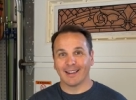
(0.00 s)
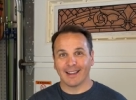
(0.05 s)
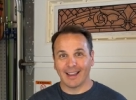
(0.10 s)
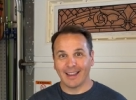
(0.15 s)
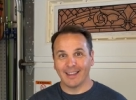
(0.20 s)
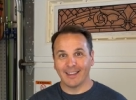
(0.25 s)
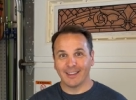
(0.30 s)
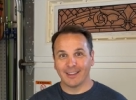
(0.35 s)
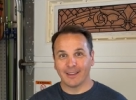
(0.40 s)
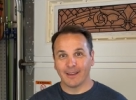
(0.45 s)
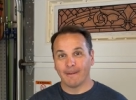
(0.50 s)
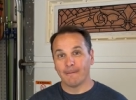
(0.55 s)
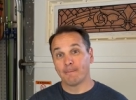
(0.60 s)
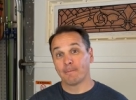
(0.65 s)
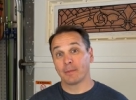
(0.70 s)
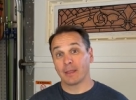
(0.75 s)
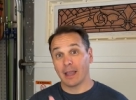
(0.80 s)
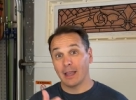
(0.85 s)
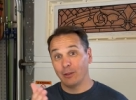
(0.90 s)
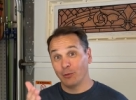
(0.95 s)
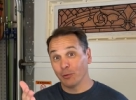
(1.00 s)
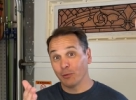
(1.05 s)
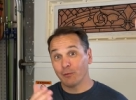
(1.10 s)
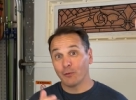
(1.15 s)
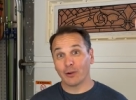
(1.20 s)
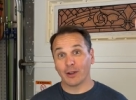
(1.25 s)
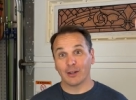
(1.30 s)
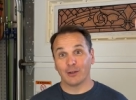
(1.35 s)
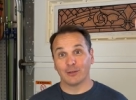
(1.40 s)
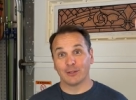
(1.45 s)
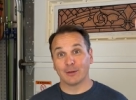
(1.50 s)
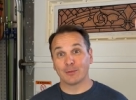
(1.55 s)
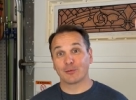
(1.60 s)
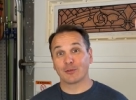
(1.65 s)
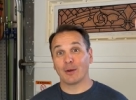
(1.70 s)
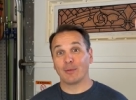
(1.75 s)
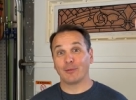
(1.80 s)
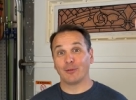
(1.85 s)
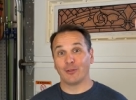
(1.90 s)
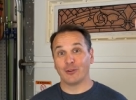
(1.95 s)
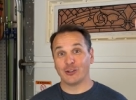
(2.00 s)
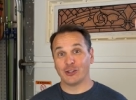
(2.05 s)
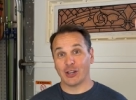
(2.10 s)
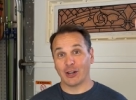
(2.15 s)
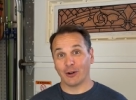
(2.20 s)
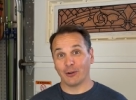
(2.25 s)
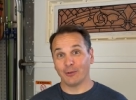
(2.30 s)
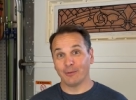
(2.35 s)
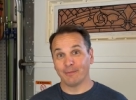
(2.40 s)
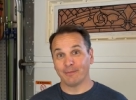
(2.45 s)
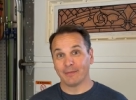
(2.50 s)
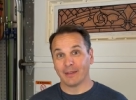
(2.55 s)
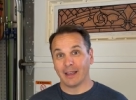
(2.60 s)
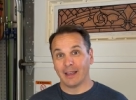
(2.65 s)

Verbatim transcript: like and don't forget to subscribe to the channel.